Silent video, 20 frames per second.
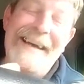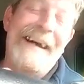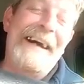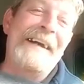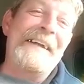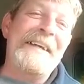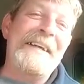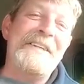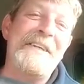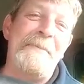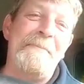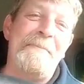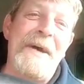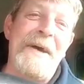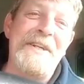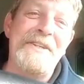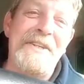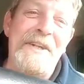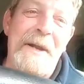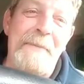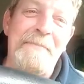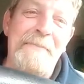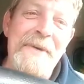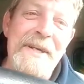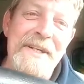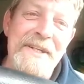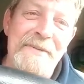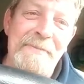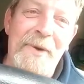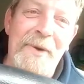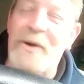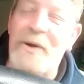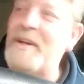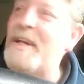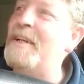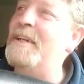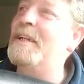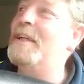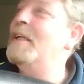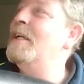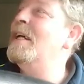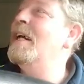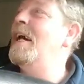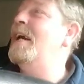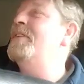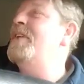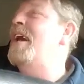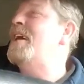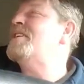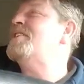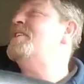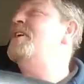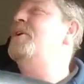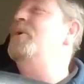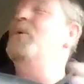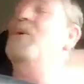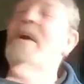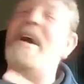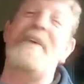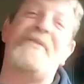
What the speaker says: And it's a picture of Piers Morgan, and that's to go